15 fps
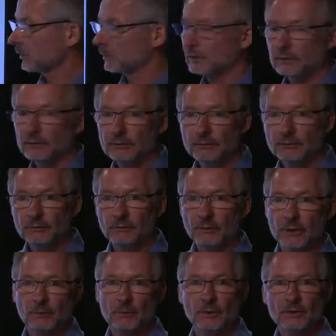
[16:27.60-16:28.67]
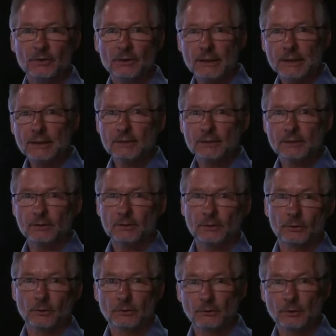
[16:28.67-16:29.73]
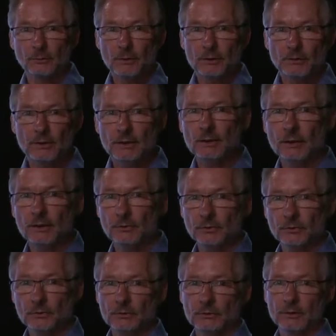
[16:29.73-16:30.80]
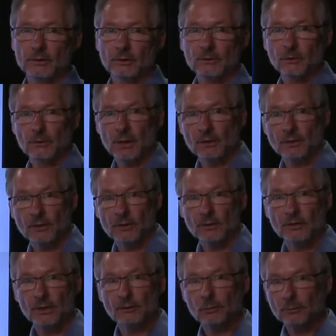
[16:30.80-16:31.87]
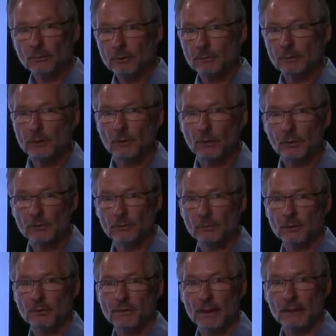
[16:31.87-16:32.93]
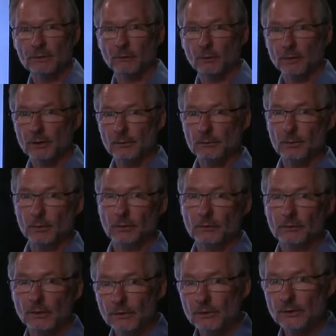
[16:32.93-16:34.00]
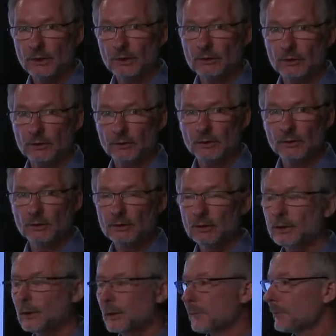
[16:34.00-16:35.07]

not very much linked to the PV industry as such. They will probably also be valid for a number of other technologies.